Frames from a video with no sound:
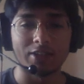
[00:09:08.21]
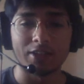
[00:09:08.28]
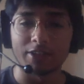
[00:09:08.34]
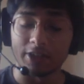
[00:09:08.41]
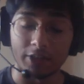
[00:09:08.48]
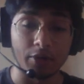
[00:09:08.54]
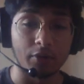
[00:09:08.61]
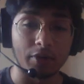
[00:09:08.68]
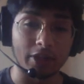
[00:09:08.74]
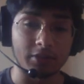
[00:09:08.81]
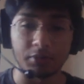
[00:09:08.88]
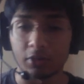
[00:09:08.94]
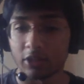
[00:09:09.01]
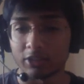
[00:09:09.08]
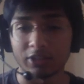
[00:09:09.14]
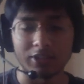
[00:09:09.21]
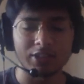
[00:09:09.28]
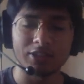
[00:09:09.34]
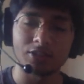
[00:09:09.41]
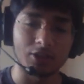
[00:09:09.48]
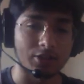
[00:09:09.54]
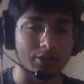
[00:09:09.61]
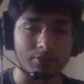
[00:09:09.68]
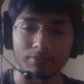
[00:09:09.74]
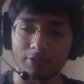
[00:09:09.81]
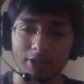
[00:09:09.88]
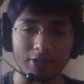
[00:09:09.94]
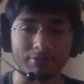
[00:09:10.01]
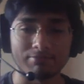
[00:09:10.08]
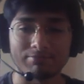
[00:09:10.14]
Did you explore other things, or
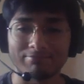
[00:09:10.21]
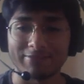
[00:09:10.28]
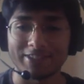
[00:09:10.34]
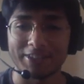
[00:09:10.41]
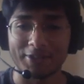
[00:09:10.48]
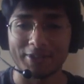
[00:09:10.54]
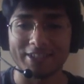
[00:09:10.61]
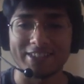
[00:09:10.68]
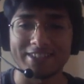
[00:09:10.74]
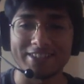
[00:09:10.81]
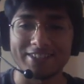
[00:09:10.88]
yeah, that's the question.